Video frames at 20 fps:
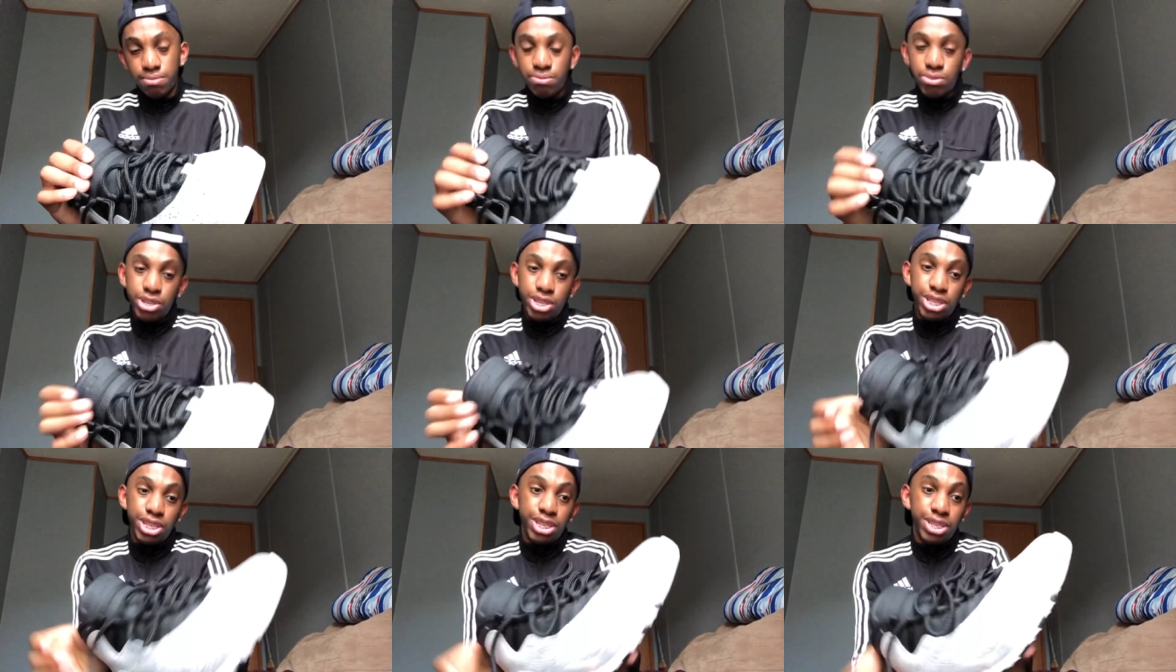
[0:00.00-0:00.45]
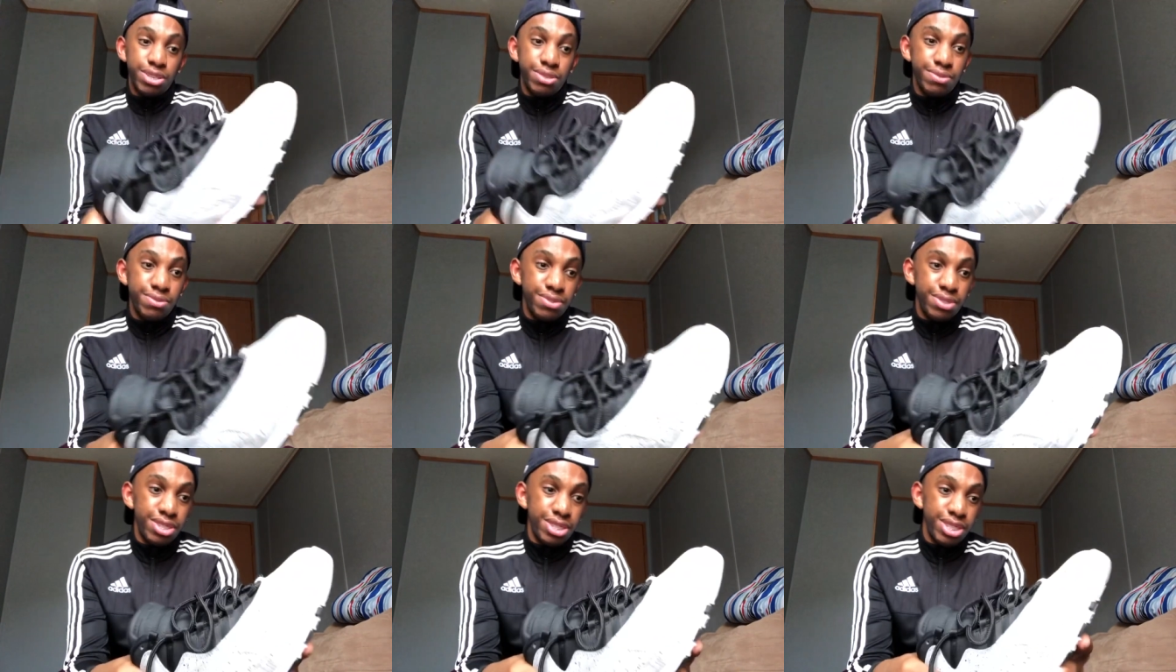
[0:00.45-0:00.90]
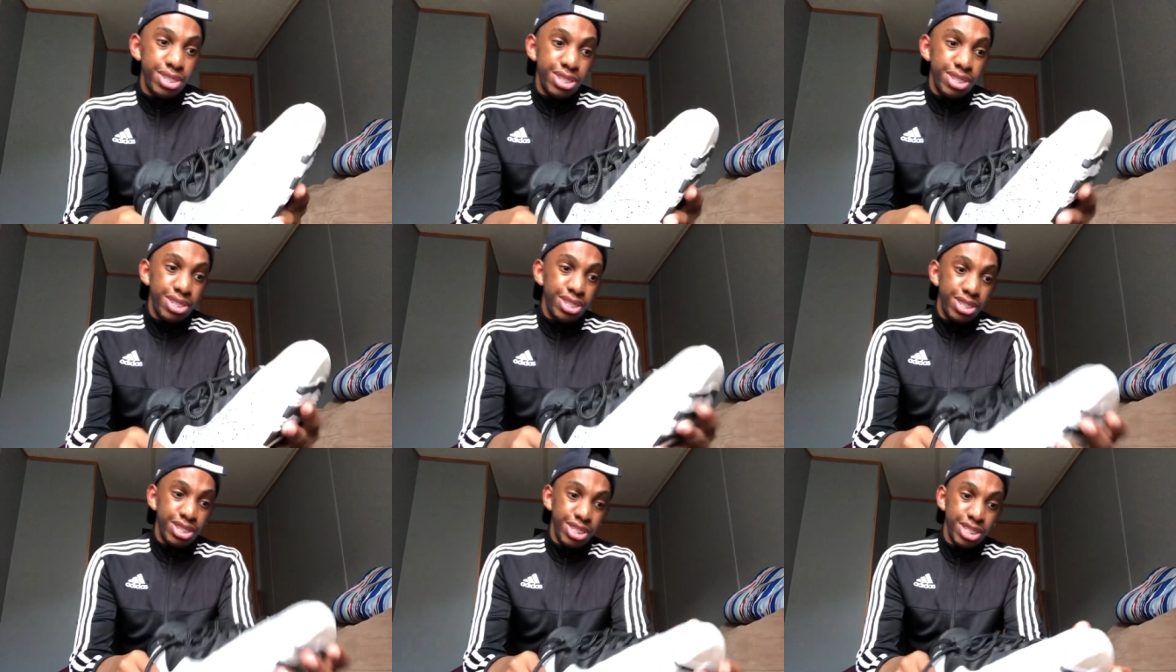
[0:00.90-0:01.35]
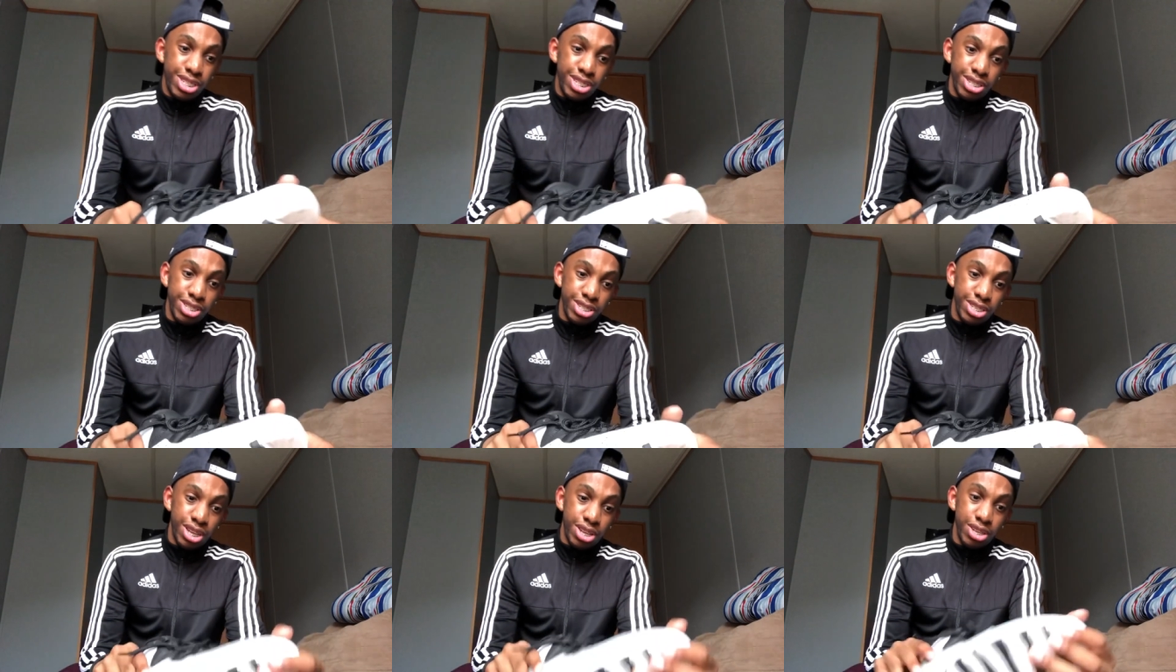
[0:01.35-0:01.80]
But yeah, this
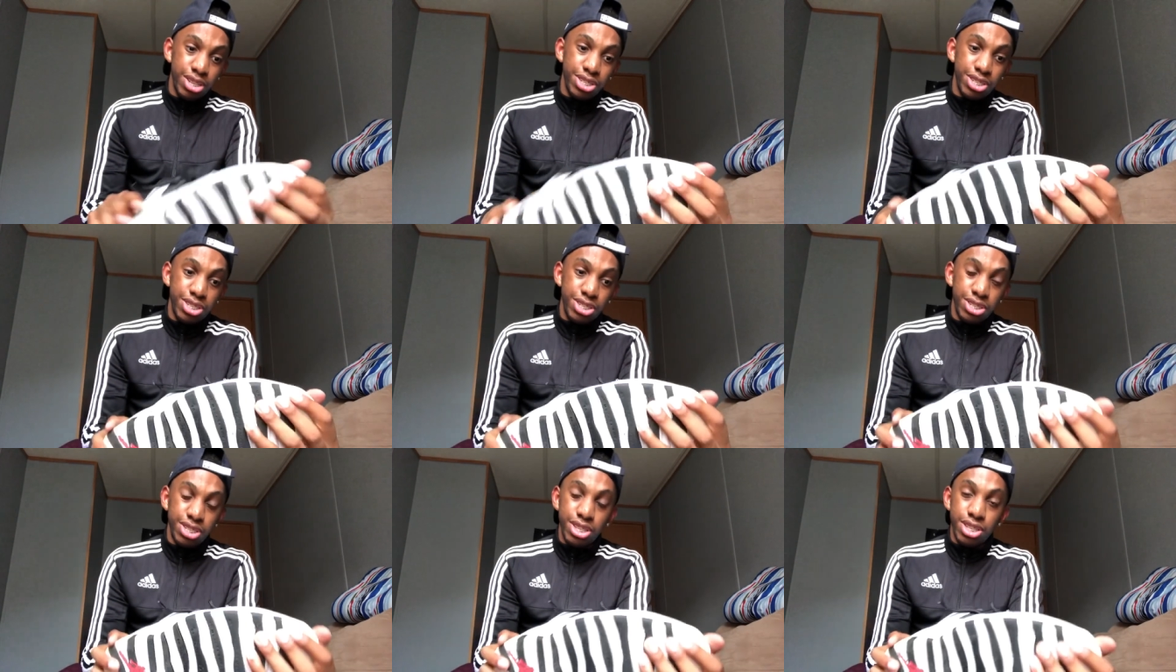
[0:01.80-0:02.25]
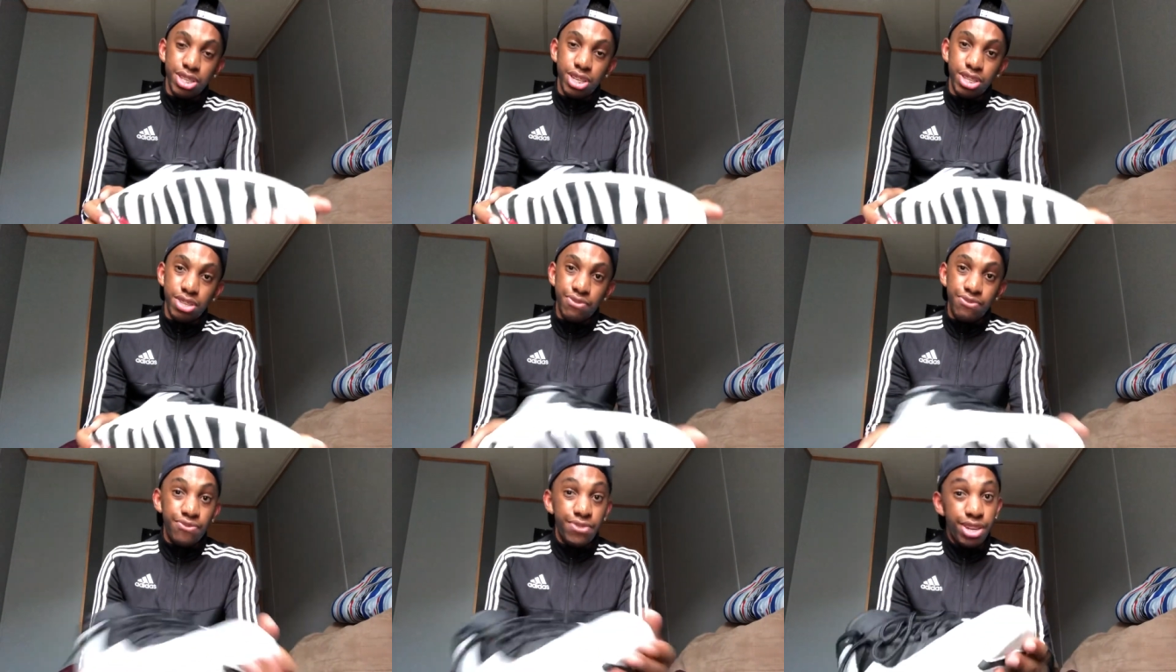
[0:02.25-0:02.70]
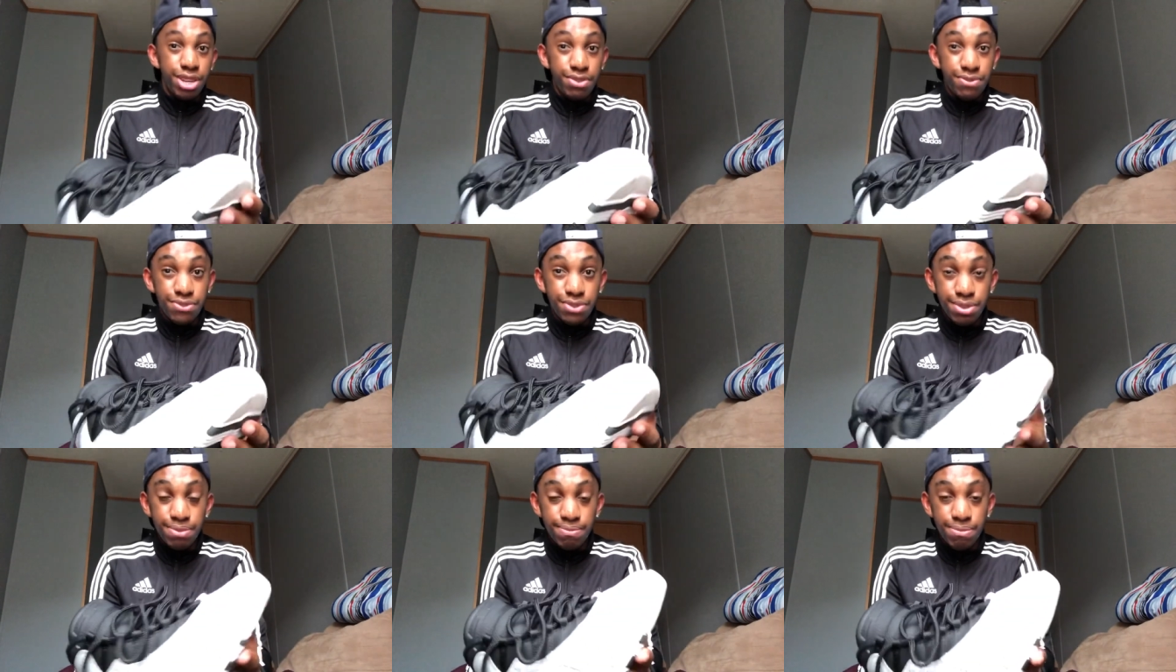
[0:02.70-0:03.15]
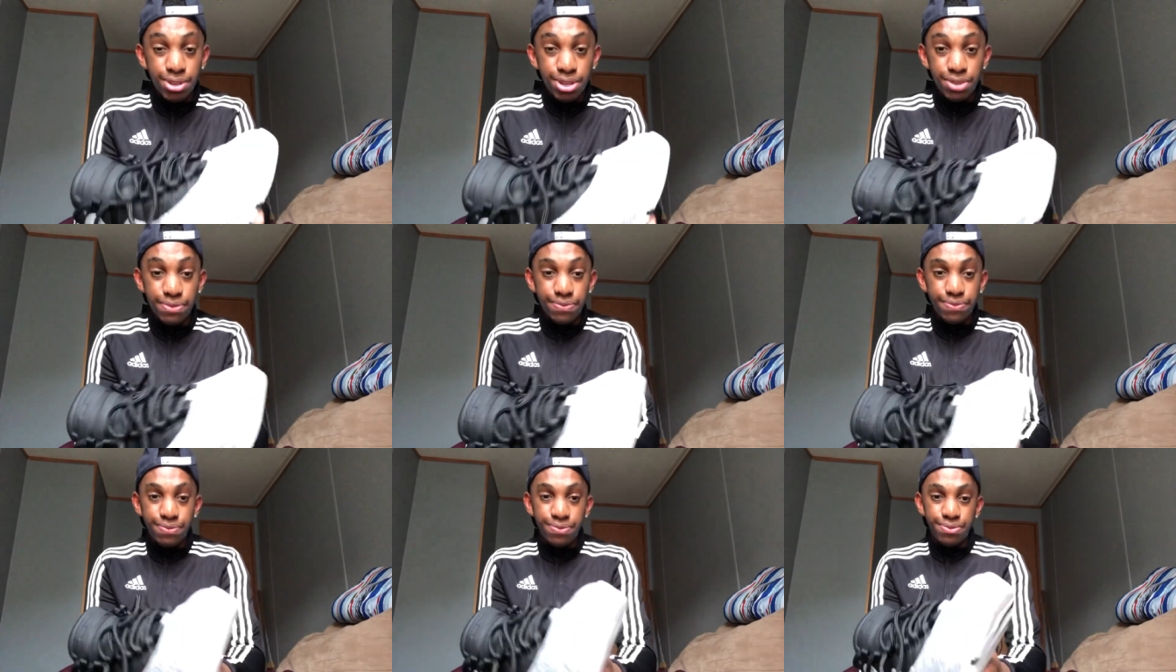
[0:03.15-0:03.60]
is this is another favorite. But